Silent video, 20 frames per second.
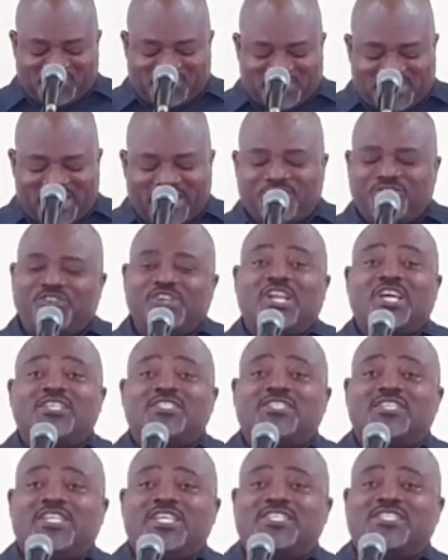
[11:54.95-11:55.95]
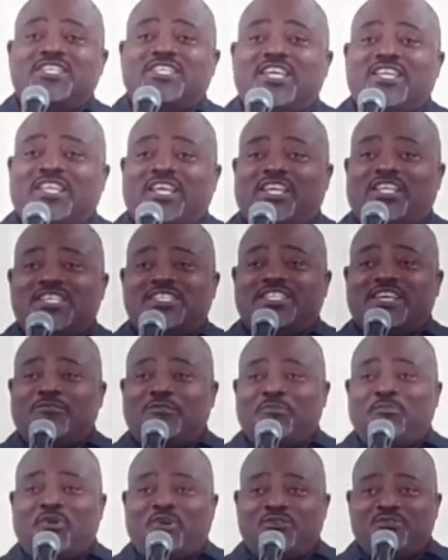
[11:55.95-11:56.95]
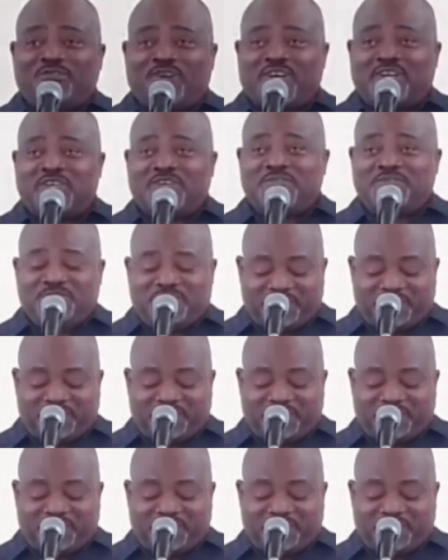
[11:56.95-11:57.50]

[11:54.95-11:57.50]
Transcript: and she likes to listen to 97.5,